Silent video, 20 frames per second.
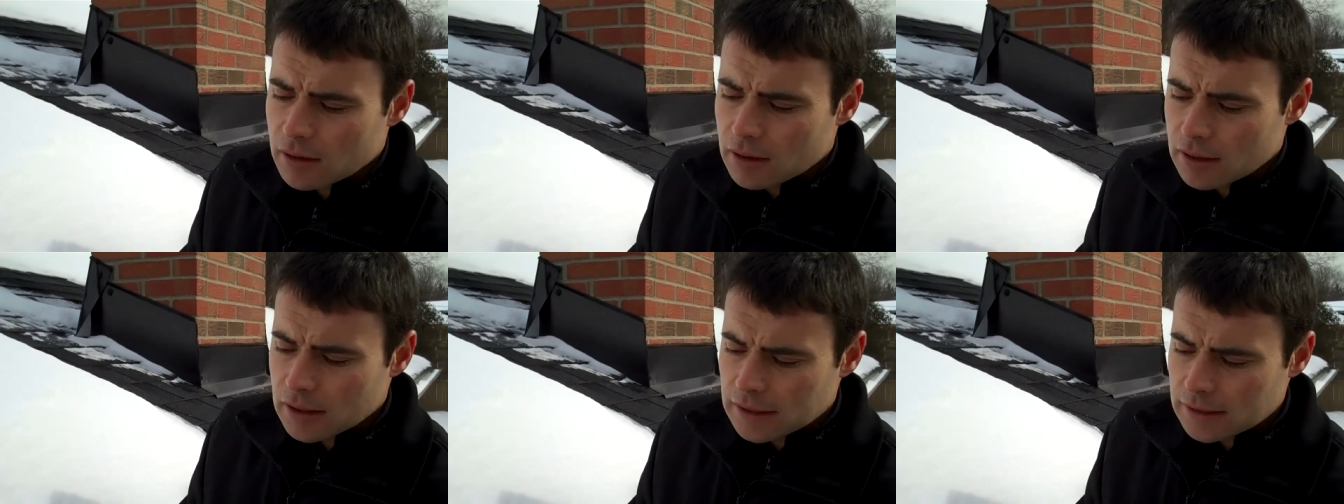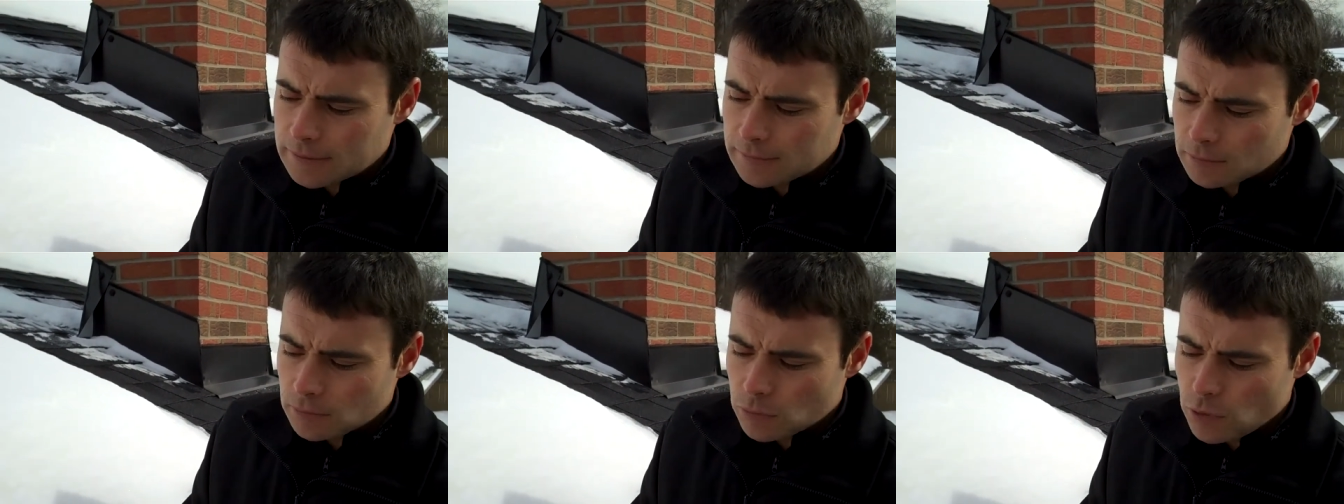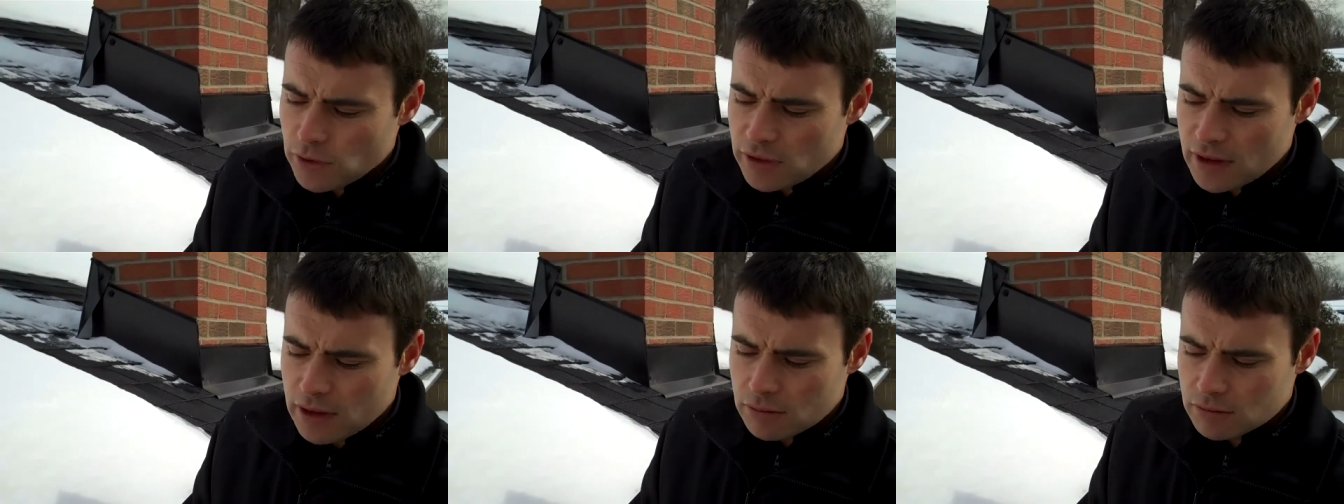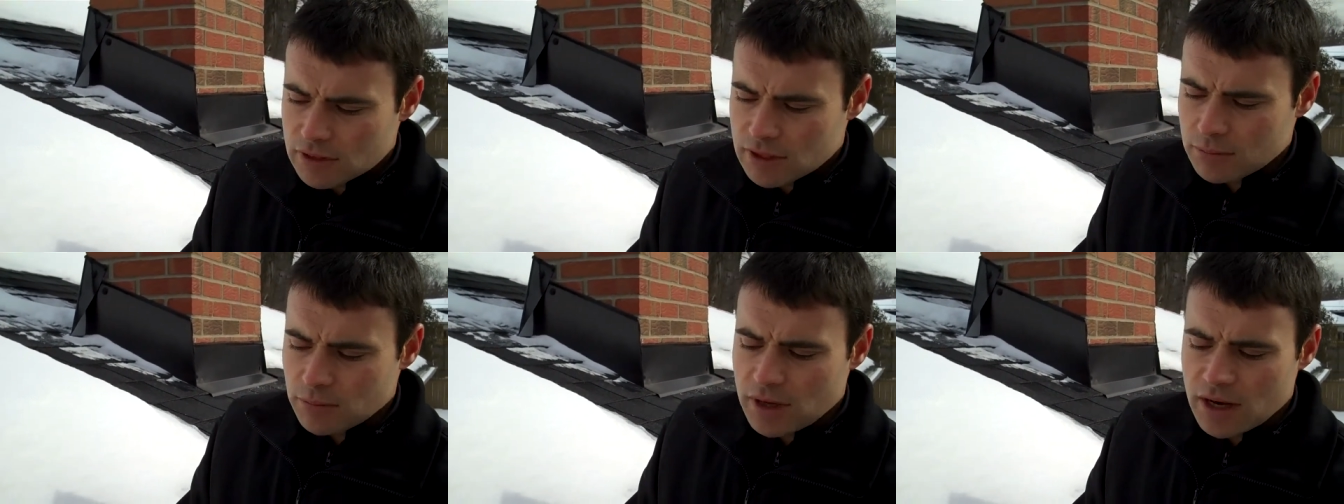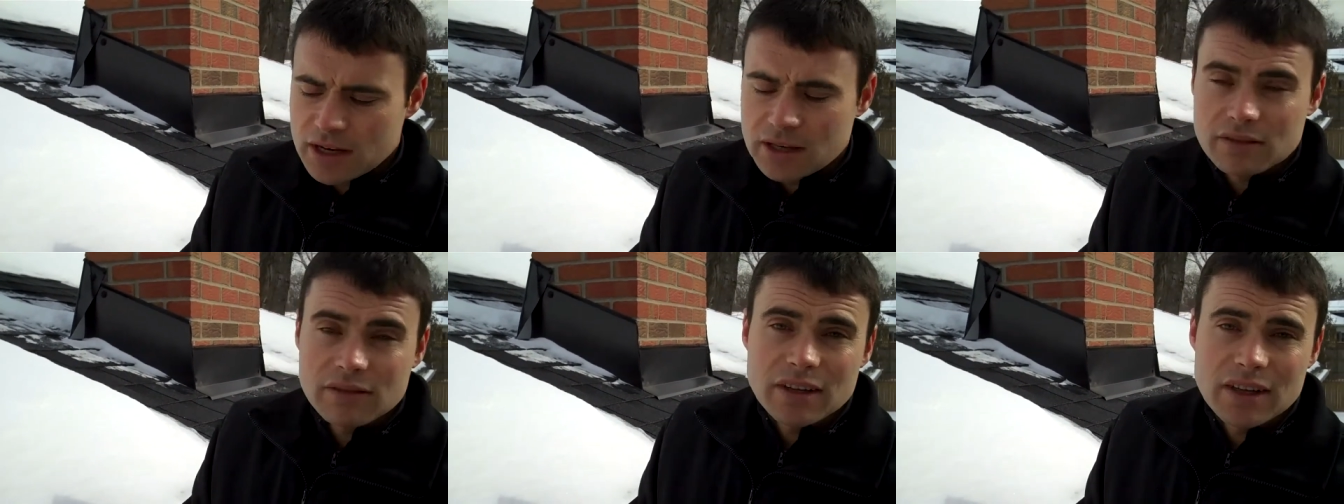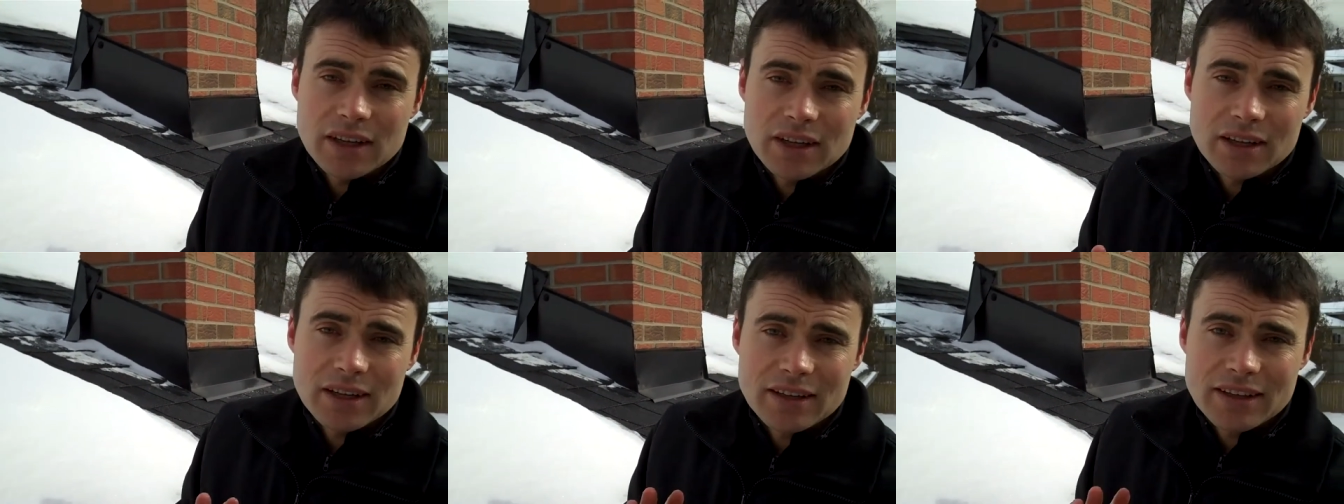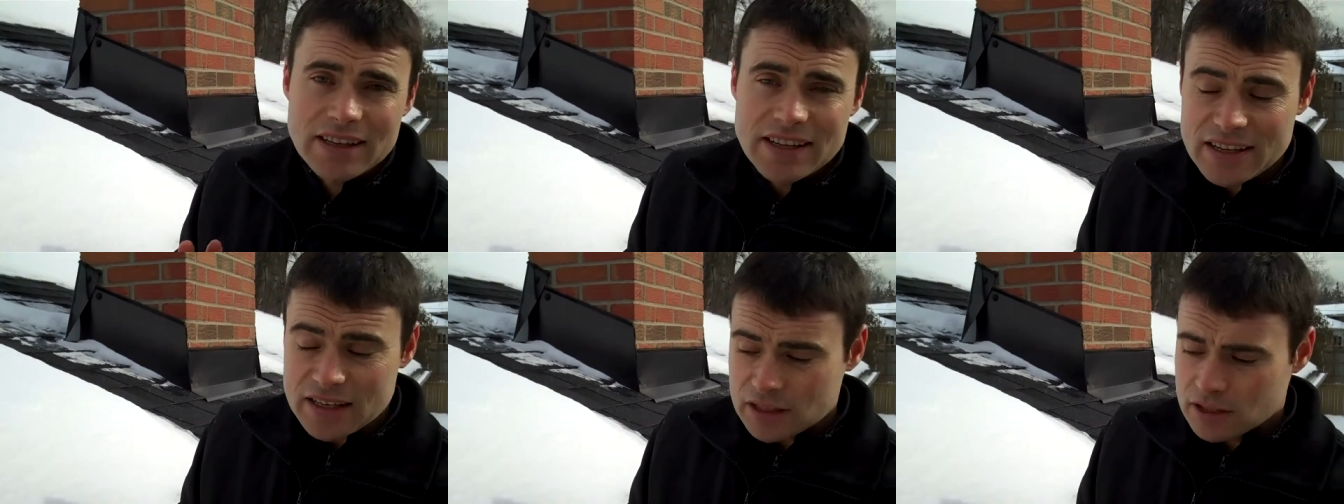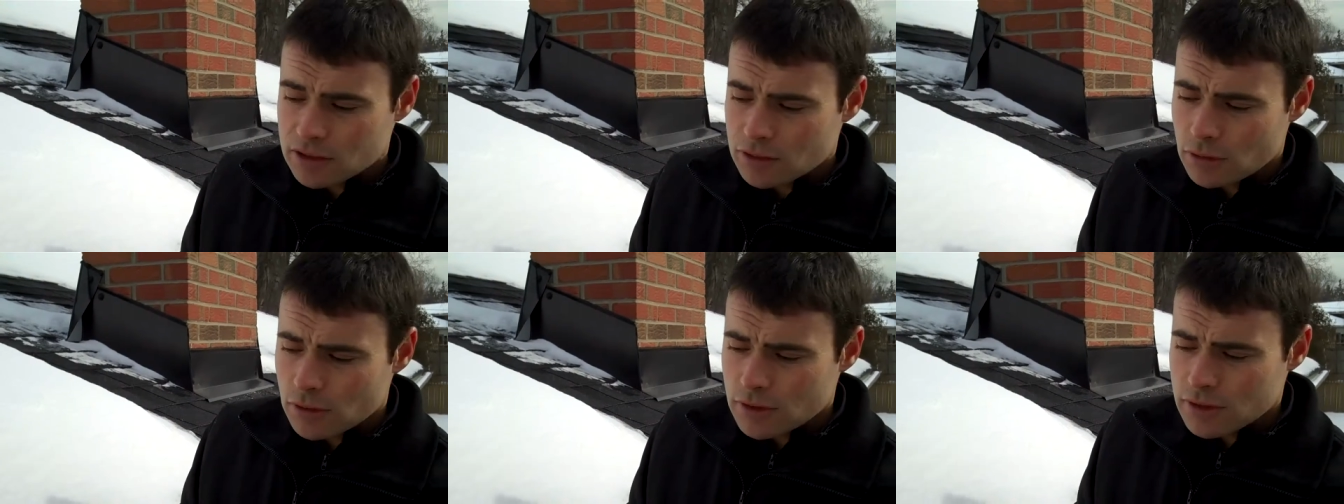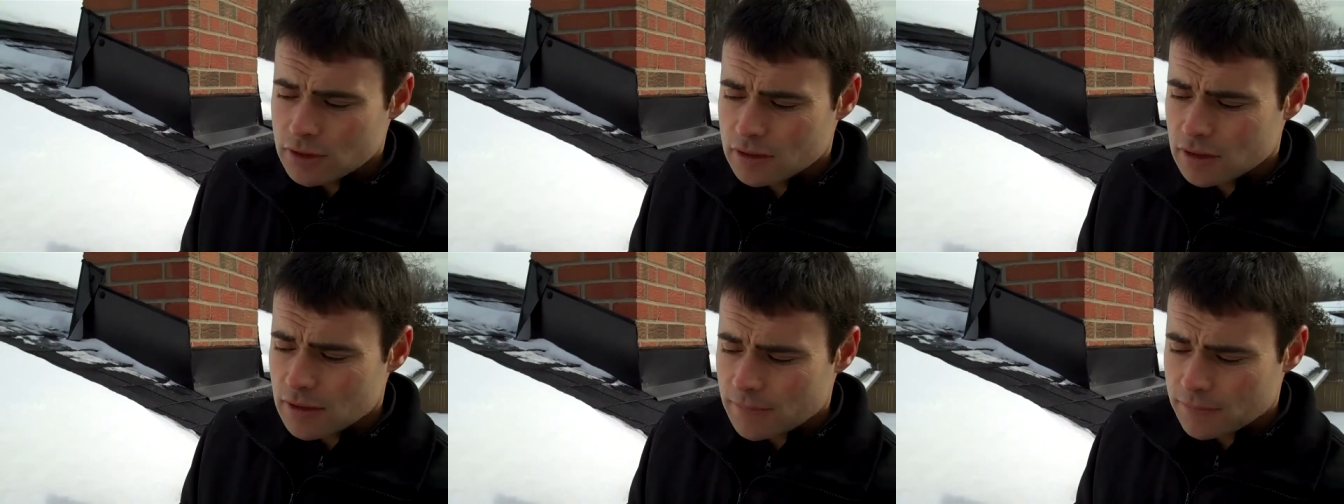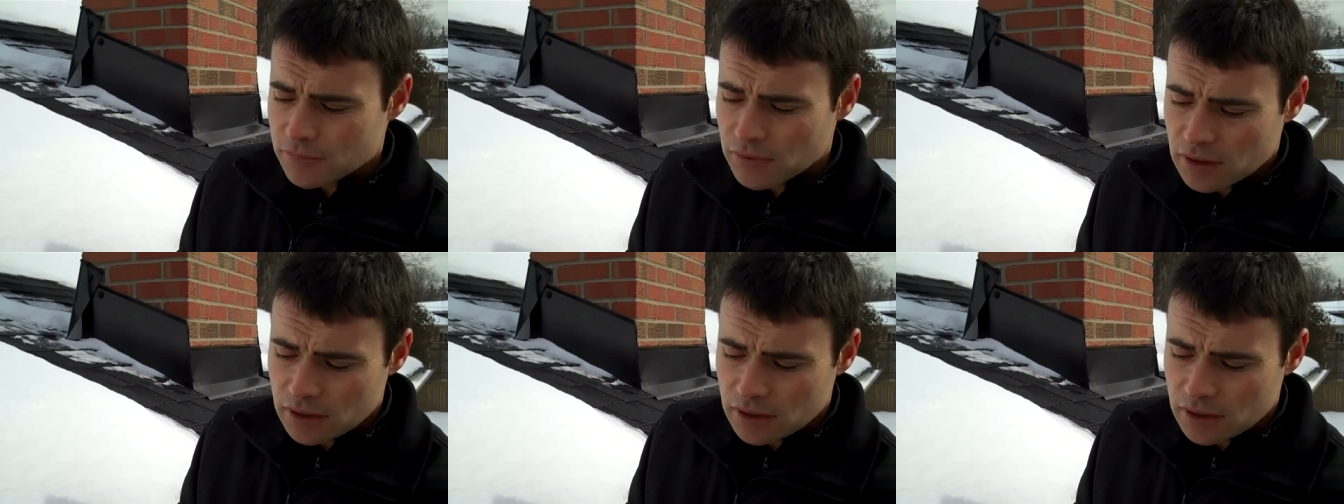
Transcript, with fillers: um, without some kind of a heat source,